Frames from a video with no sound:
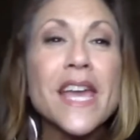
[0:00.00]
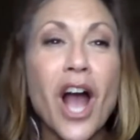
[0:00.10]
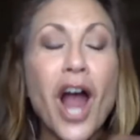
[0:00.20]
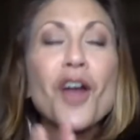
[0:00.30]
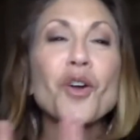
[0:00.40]

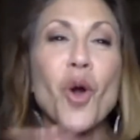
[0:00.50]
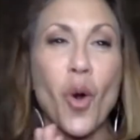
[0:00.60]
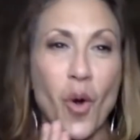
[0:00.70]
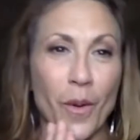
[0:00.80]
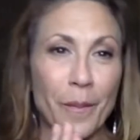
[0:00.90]
Our
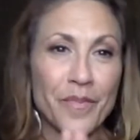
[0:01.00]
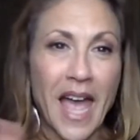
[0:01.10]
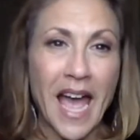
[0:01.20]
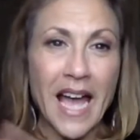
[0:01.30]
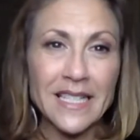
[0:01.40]
goal
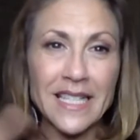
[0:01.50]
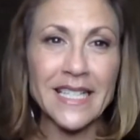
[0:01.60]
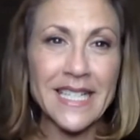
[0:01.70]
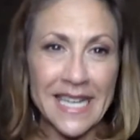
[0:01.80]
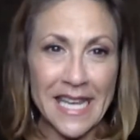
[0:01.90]
as a
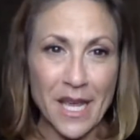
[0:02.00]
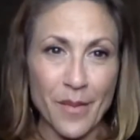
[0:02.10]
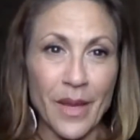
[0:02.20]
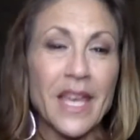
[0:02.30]
team